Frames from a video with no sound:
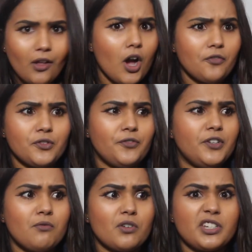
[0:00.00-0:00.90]
After a
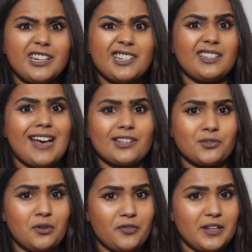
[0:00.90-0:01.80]
few washes, that
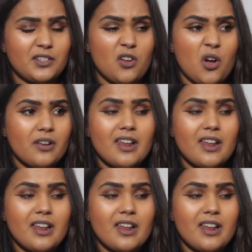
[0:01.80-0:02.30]
sort of thing's gone.